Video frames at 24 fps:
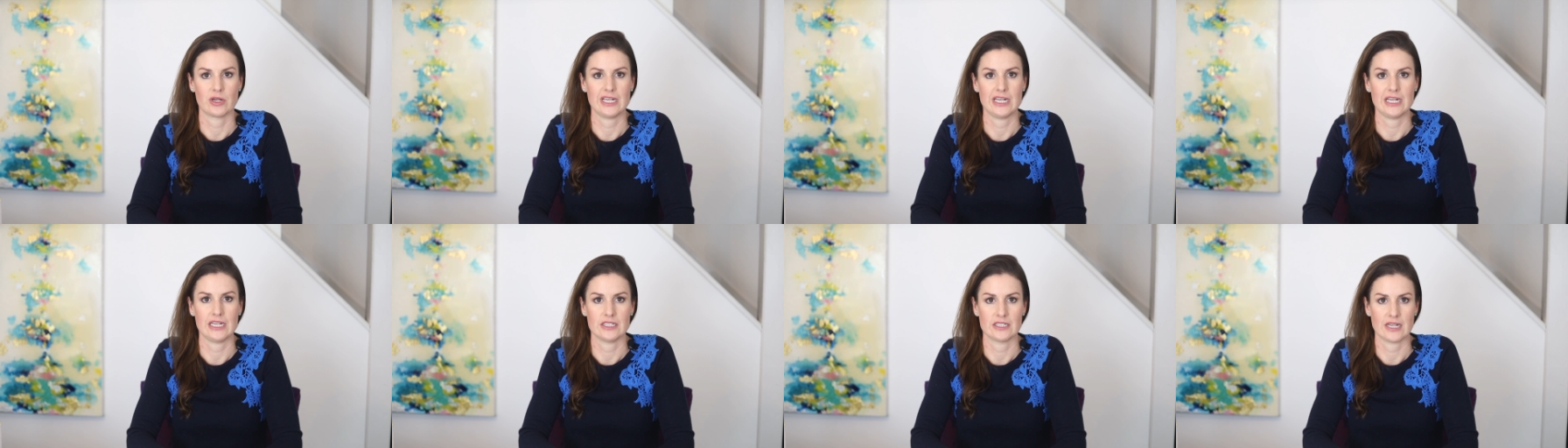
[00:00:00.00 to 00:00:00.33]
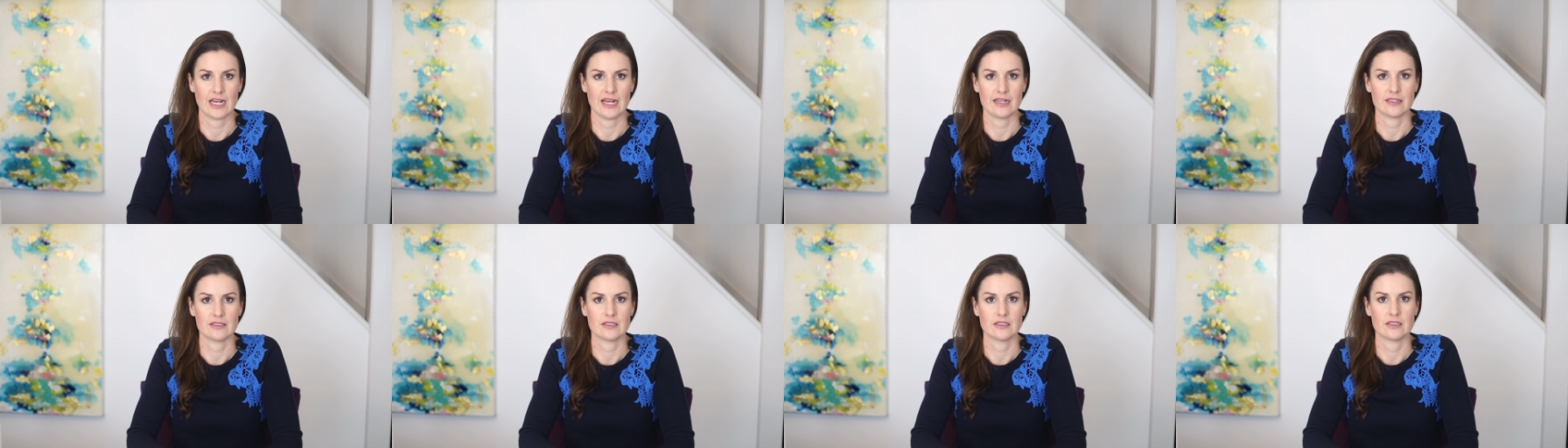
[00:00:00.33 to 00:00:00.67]
screening
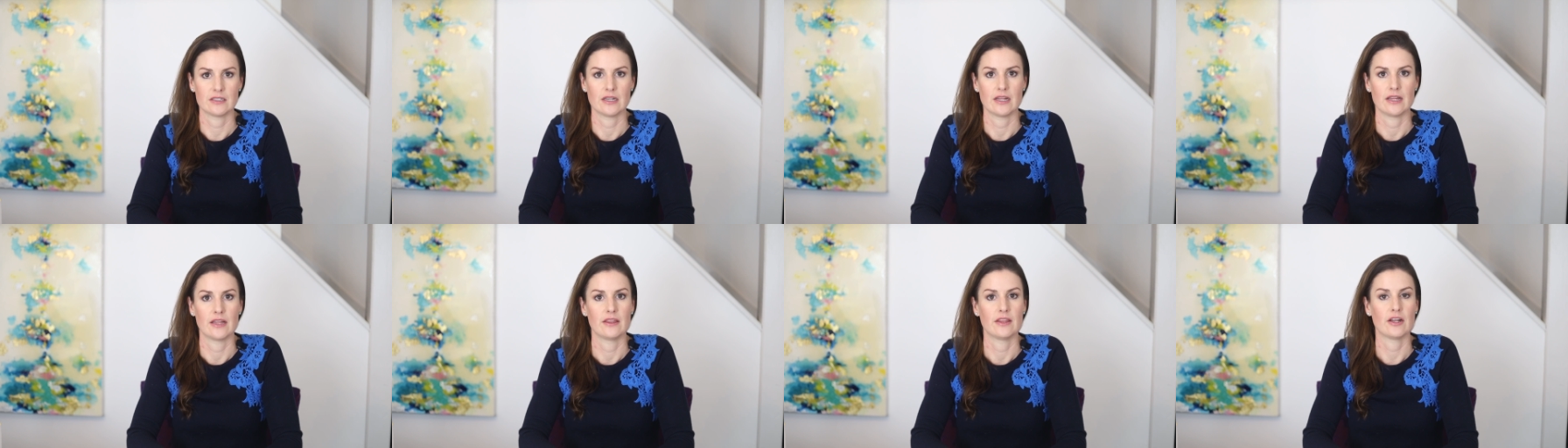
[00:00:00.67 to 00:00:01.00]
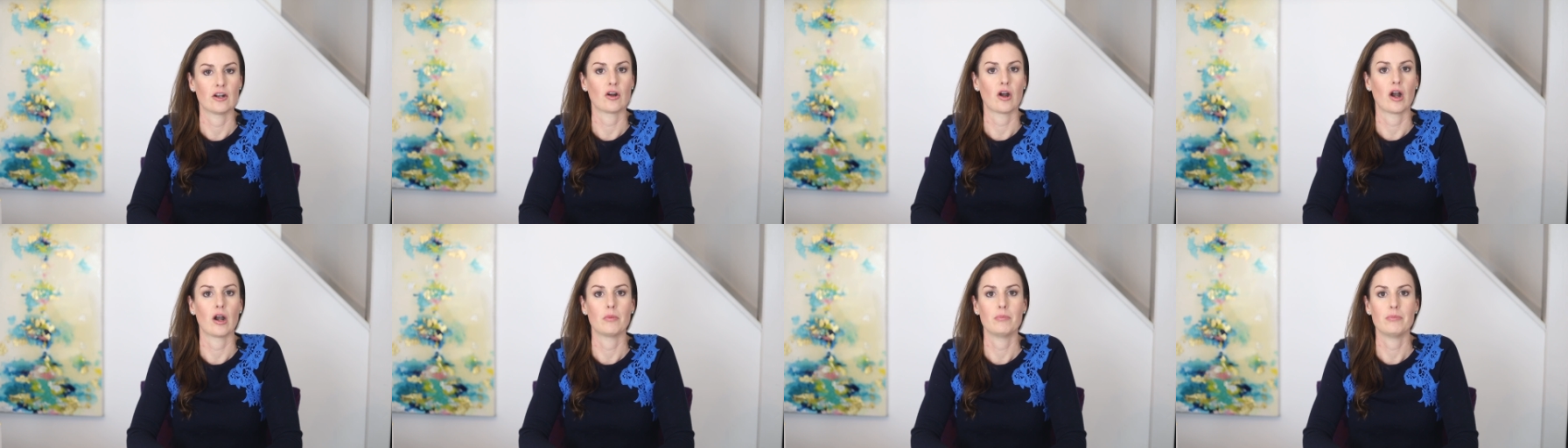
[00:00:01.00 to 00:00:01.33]
test.
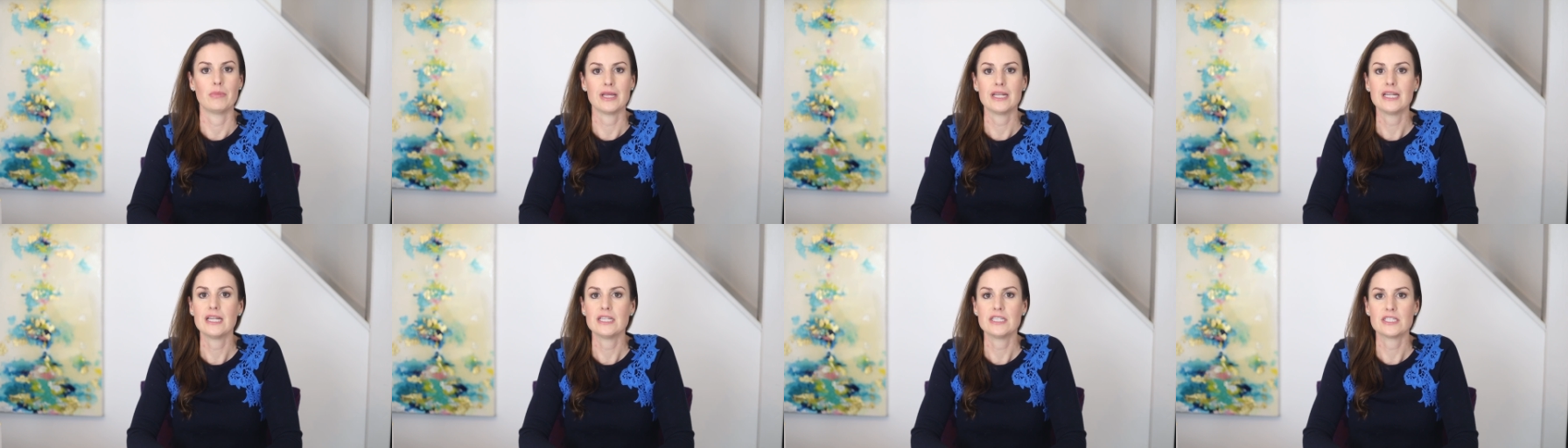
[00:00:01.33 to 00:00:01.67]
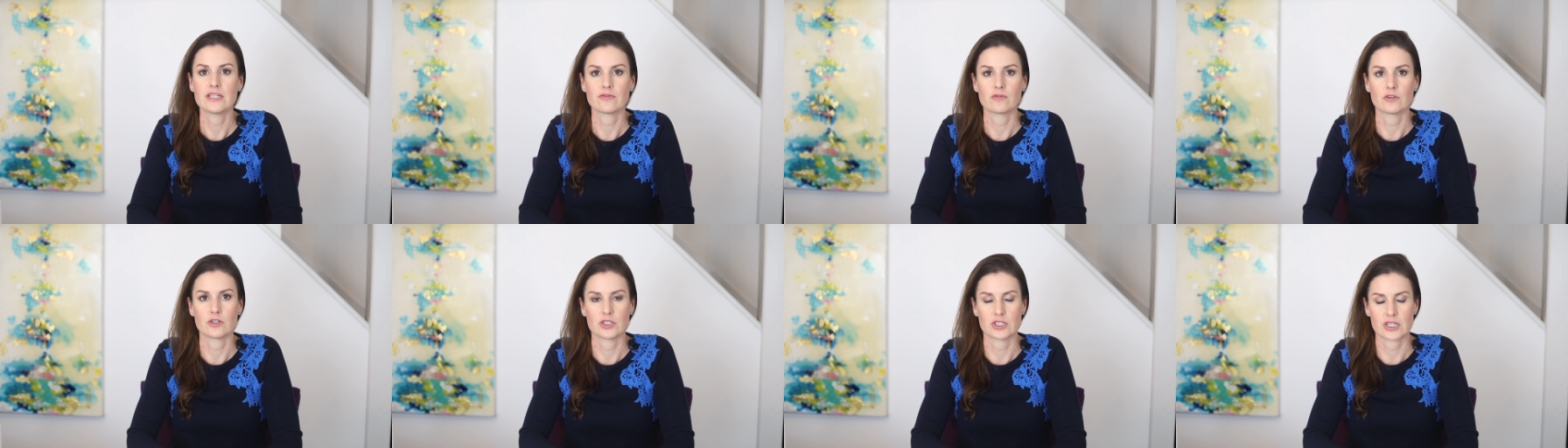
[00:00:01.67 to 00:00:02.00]
There are
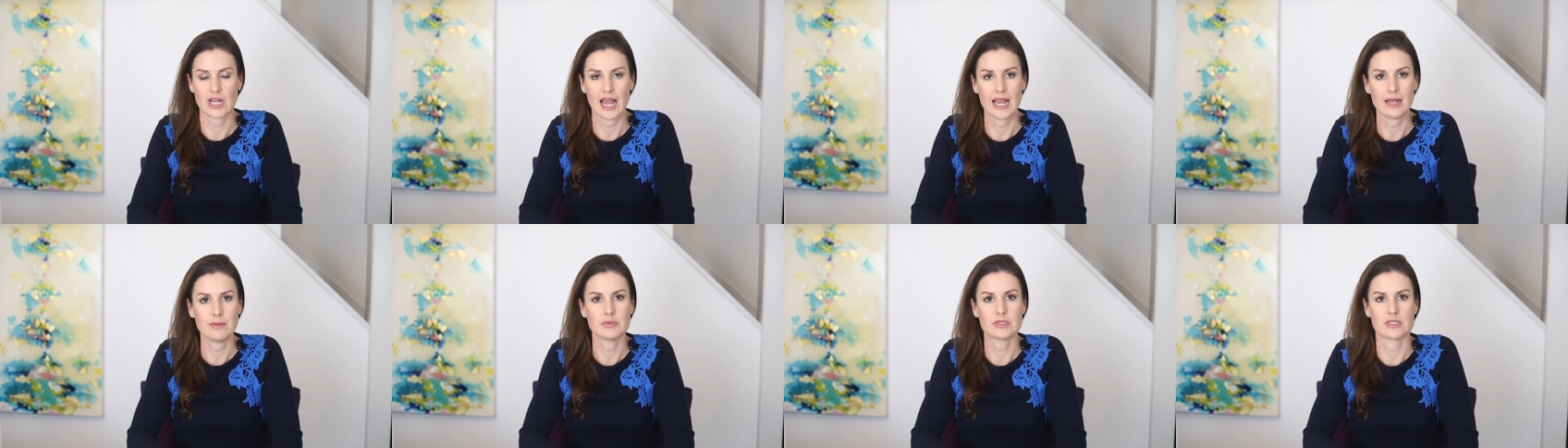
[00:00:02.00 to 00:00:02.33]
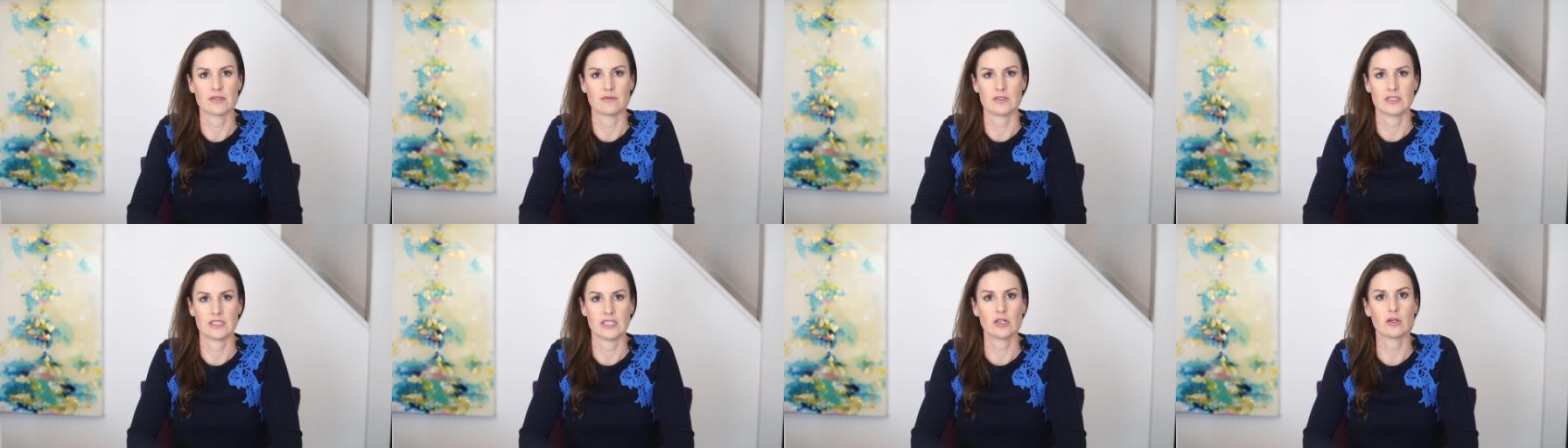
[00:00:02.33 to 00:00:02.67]
many different
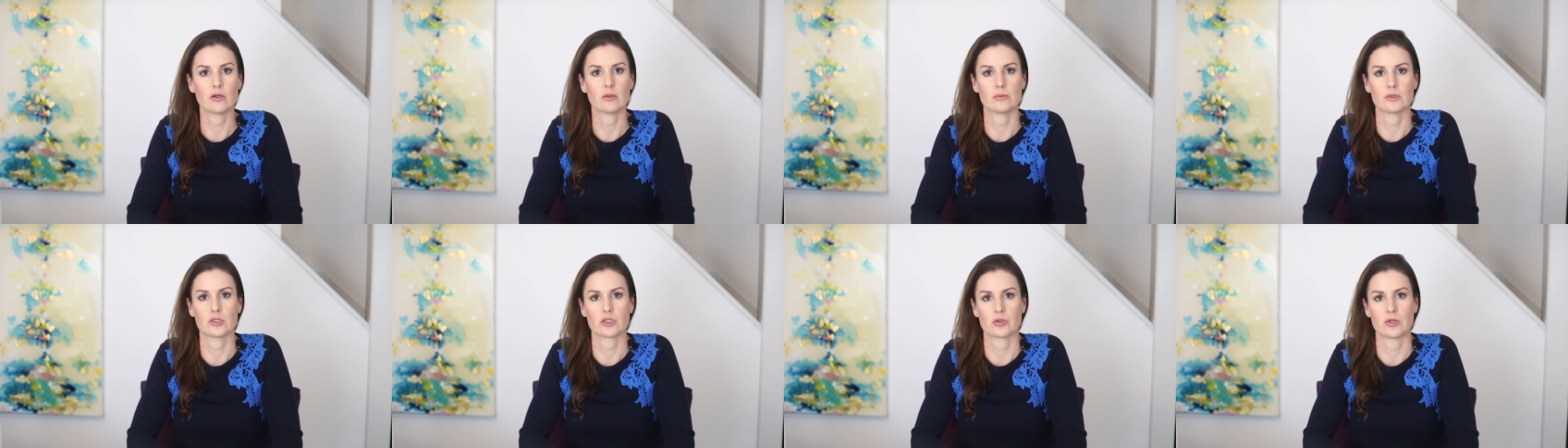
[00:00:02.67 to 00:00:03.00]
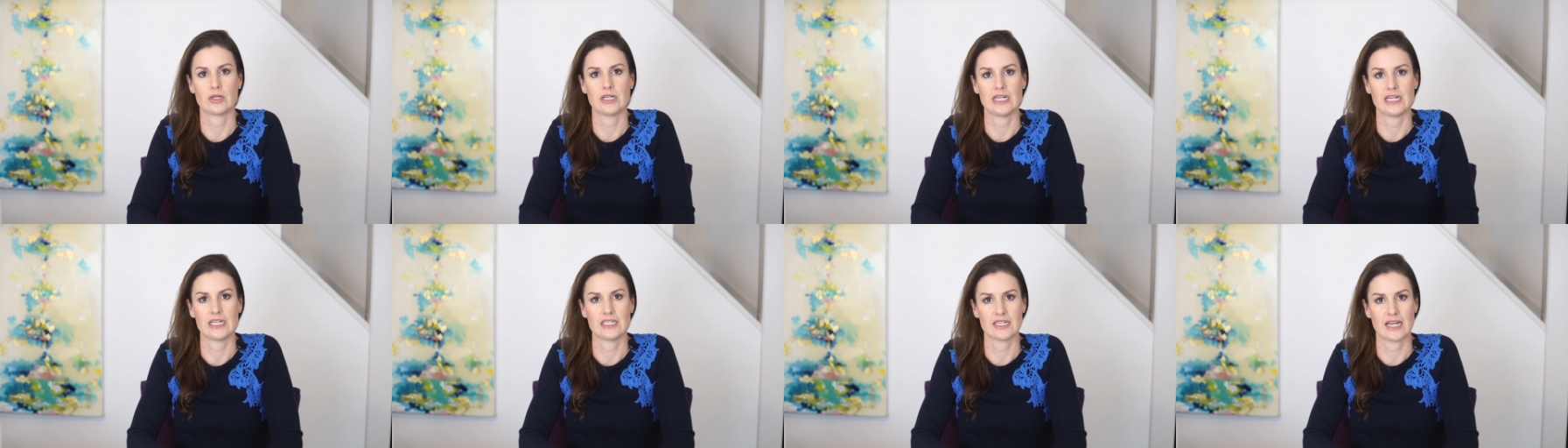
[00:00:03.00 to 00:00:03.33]
types of serum
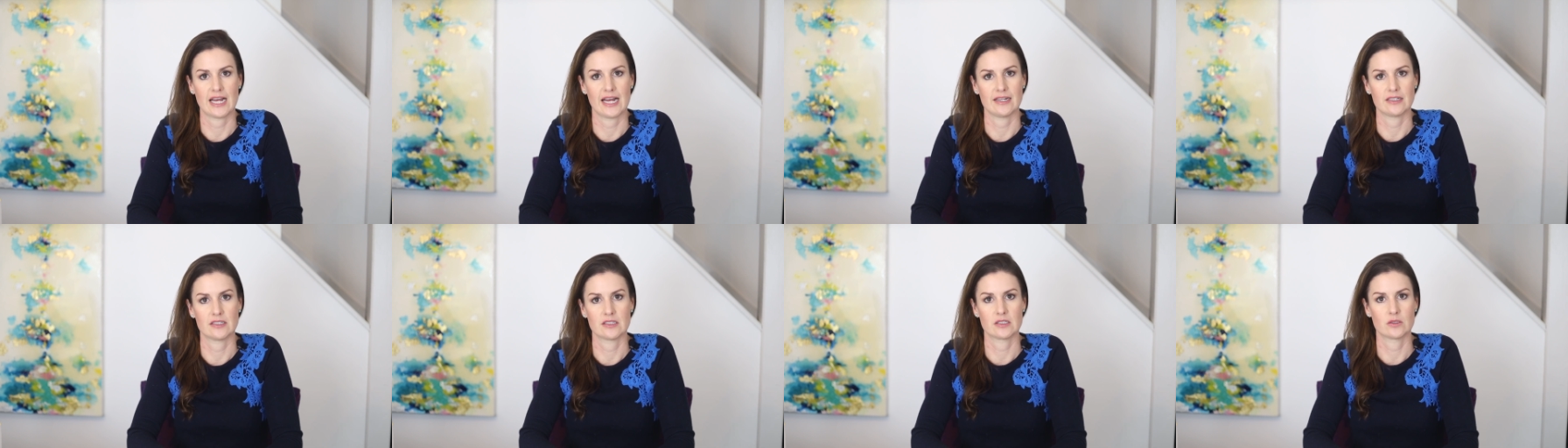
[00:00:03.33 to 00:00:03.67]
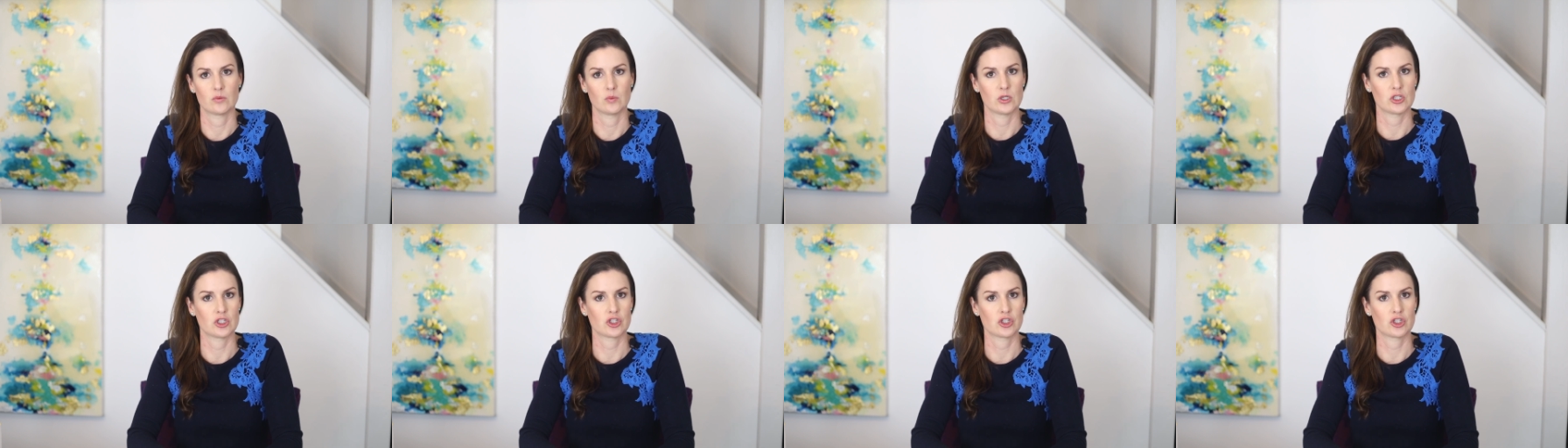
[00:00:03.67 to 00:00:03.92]
screening tests,